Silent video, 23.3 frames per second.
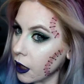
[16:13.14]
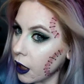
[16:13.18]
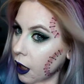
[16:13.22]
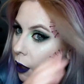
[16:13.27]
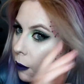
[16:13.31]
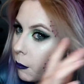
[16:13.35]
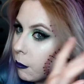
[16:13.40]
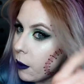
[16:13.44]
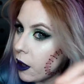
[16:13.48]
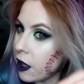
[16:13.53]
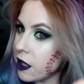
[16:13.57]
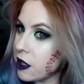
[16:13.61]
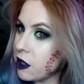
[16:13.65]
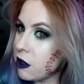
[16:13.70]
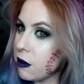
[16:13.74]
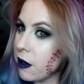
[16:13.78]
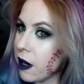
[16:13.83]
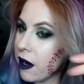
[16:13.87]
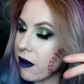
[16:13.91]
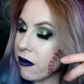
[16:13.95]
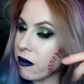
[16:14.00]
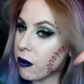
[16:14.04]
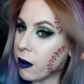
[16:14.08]
I
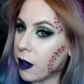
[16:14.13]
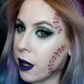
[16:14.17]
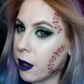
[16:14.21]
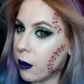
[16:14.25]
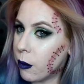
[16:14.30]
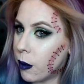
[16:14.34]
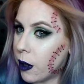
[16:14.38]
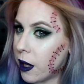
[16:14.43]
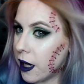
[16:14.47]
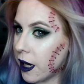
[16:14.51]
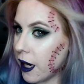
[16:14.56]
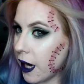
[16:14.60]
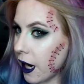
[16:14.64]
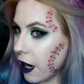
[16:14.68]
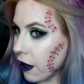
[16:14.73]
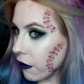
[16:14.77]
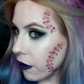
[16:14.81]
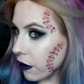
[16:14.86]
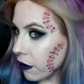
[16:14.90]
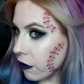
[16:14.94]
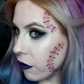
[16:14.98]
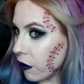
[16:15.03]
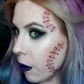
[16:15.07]
do have quite white
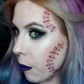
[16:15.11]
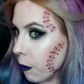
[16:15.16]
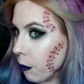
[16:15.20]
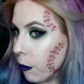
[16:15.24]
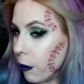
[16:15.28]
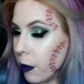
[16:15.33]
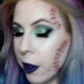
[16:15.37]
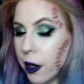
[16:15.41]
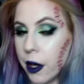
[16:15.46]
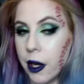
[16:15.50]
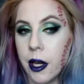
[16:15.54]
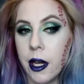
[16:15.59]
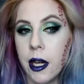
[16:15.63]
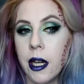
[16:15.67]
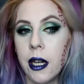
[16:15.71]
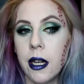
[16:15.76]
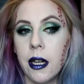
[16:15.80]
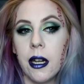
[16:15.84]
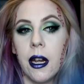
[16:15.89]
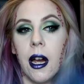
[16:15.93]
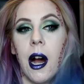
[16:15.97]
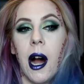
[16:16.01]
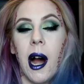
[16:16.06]
hair at the front, but
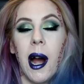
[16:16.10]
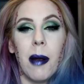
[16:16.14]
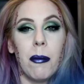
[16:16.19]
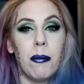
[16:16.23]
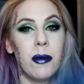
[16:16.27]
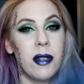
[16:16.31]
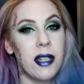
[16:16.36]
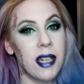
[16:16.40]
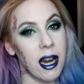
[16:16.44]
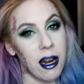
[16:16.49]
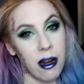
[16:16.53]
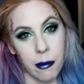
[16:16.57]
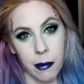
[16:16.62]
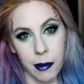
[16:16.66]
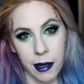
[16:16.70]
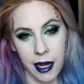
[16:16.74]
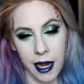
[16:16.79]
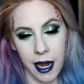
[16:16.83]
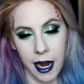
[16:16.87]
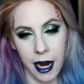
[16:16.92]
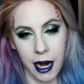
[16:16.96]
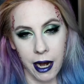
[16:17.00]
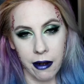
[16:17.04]
I'm
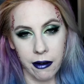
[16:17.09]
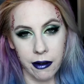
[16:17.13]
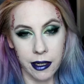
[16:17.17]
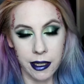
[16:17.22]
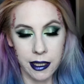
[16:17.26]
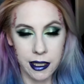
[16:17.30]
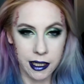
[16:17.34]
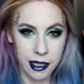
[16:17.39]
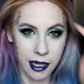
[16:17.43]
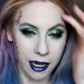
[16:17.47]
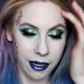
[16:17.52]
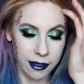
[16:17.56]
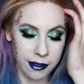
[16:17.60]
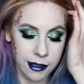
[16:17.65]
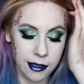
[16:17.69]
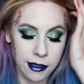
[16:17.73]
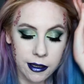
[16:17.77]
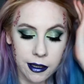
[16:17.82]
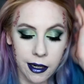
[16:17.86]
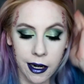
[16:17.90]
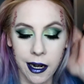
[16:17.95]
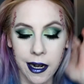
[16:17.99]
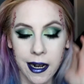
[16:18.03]
terrible at hair and I didn't know how to
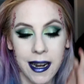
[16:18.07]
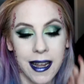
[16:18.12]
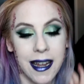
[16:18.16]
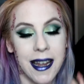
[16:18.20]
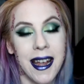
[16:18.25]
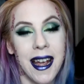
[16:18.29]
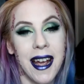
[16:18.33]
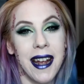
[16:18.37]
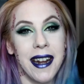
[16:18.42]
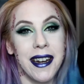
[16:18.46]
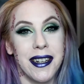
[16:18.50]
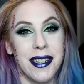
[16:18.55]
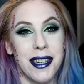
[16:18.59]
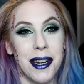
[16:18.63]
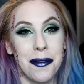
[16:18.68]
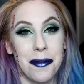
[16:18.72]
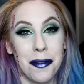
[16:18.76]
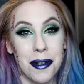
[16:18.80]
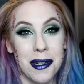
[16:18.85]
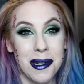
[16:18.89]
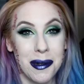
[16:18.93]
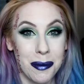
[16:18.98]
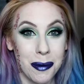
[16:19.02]
style it, and
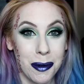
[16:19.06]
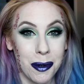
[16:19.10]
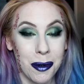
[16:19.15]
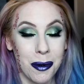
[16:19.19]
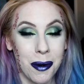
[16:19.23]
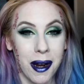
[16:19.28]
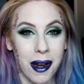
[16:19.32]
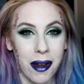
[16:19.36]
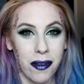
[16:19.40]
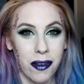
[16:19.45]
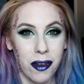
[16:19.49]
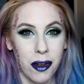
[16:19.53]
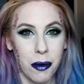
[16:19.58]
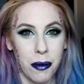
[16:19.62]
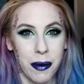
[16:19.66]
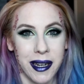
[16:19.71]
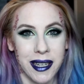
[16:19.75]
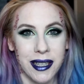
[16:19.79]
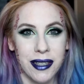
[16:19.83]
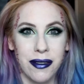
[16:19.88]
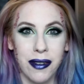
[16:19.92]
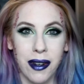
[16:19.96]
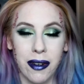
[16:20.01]
I've already bought quite a few
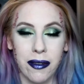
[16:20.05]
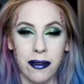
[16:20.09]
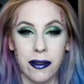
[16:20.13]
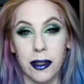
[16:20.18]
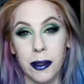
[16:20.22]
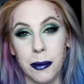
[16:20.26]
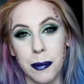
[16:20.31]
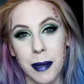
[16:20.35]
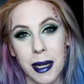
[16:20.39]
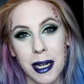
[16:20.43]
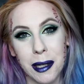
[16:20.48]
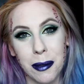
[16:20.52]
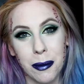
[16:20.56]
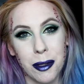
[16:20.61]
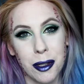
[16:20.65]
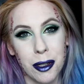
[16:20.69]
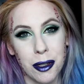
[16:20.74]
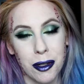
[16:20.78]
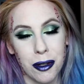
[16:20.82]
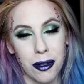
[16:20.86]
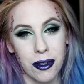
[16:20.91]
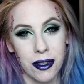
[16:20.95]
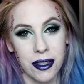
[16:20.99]
wigs for other makeup
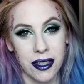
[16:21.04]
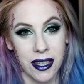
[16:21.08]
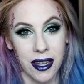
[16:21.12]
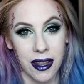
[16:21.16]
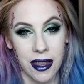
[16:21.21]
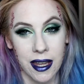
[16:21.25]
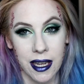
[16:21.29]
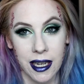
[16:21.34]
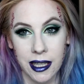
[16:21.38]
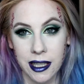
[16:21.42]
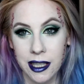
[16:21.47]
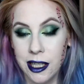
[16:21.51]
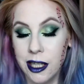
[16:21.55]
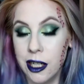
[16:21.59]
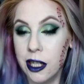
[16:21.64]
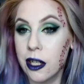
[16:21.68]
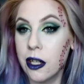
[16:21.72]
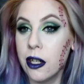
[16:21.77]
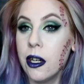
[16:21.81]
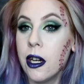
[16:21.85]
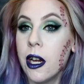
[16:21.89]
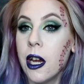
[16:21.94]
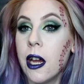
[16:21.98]
tutorials and things
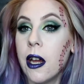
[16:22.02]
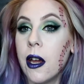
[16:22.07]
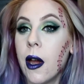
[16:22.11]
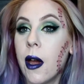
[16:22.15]
too.